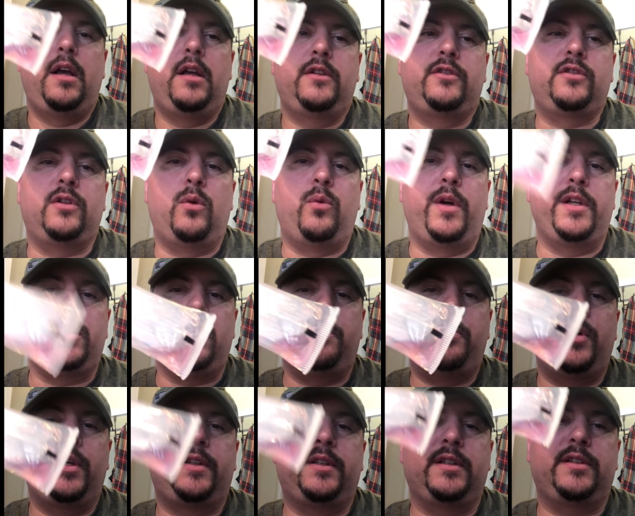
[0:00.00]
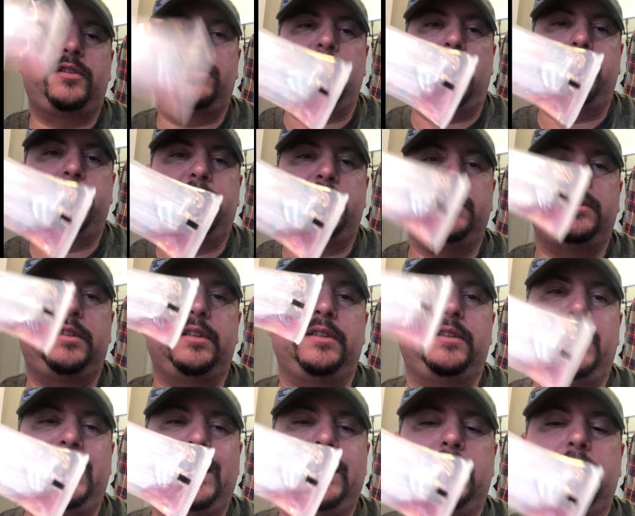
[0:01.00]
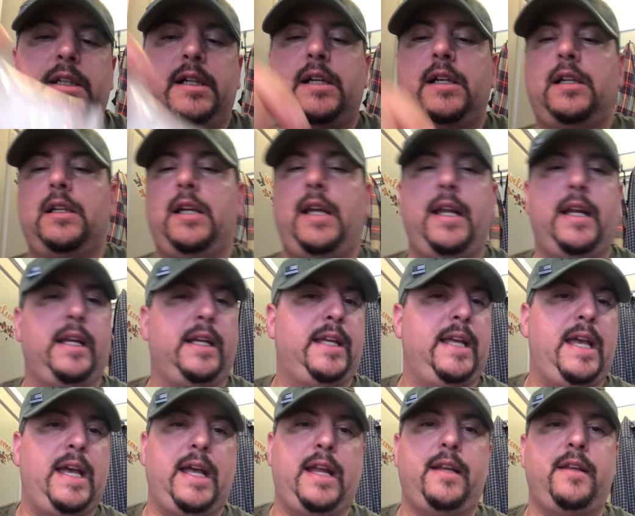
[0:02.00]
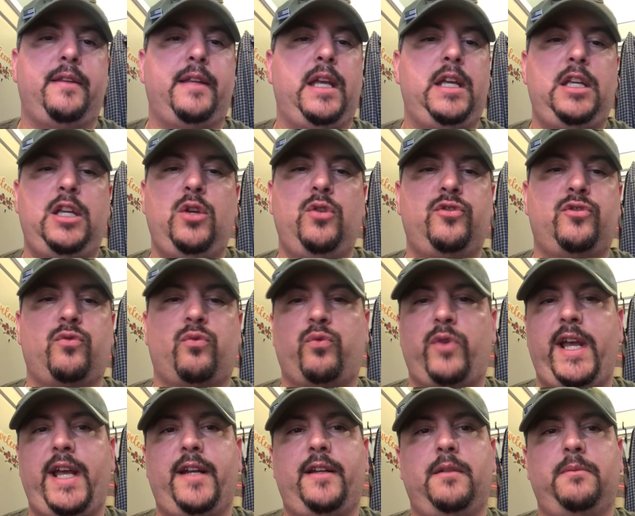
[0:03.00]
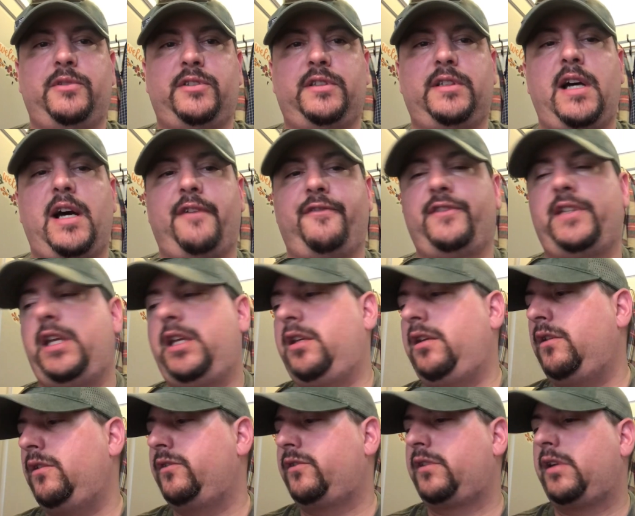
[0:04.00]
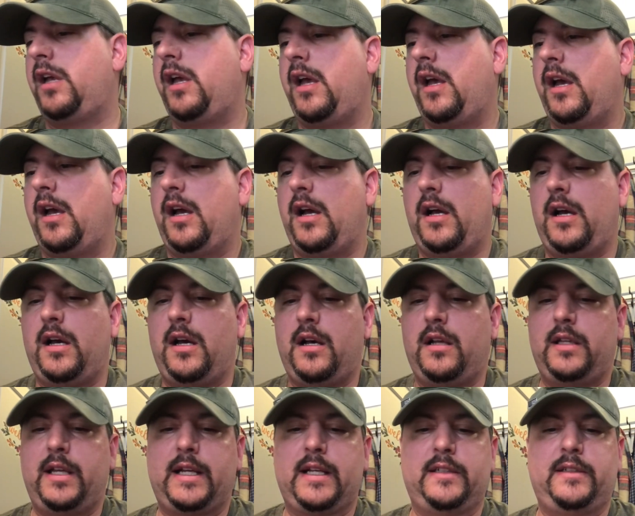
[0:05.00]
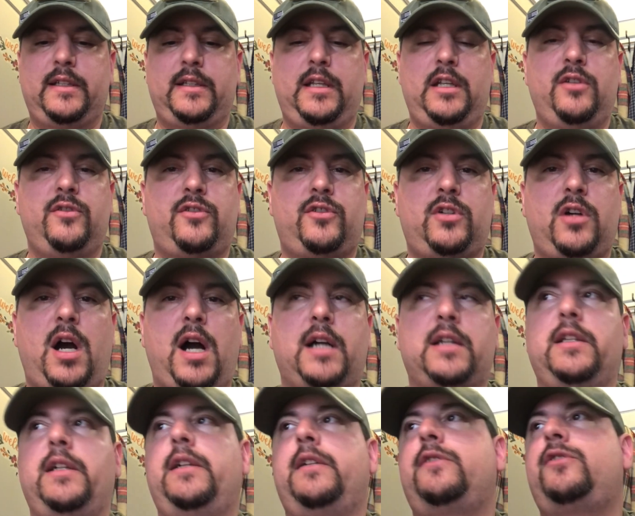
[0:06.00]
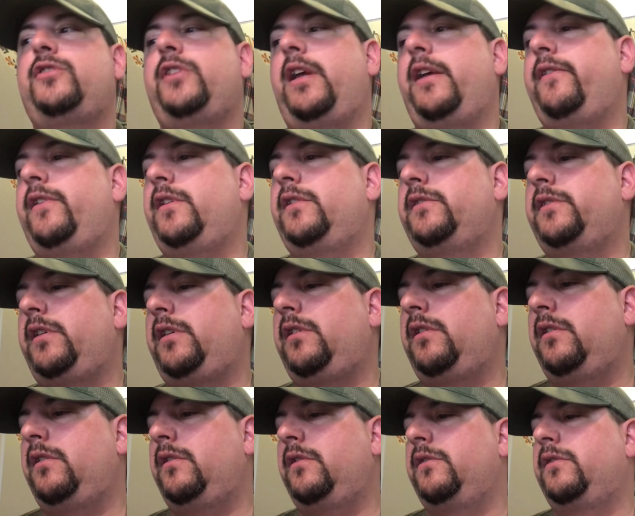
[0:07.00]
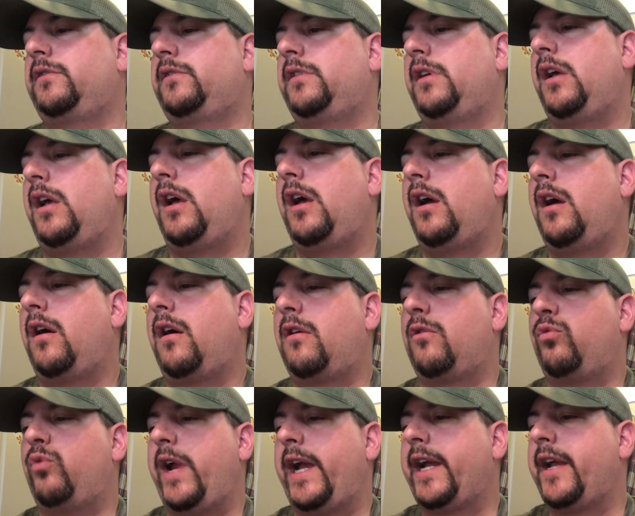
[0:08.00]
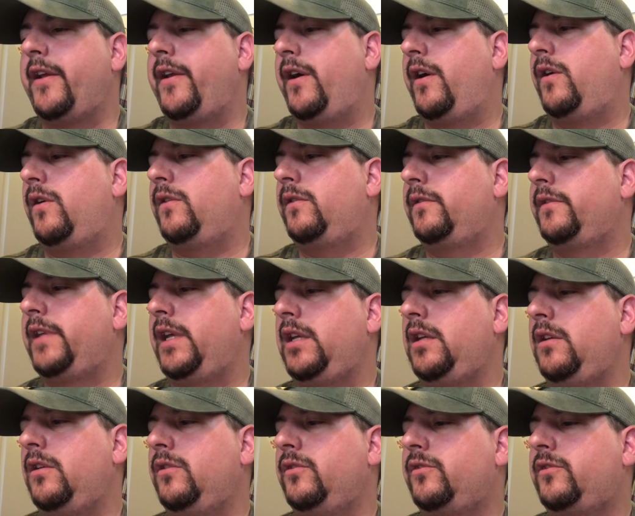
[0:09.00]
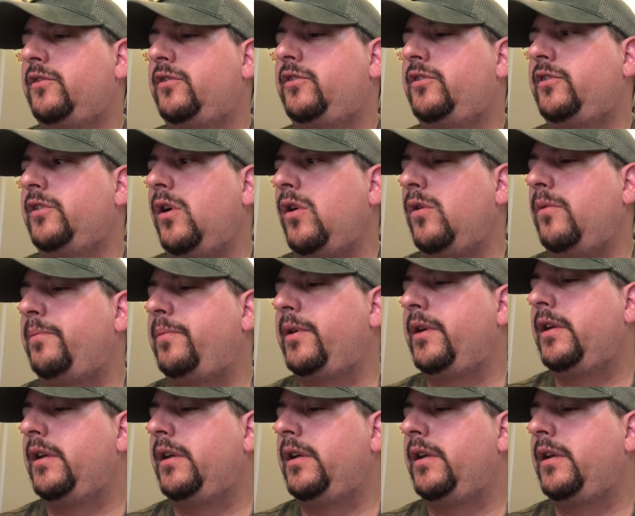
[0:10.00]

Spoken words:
So when you put the substances in there, and again, they used random stuff. They used, like I said, they used chocolate shavings. They used oregano. They used soap.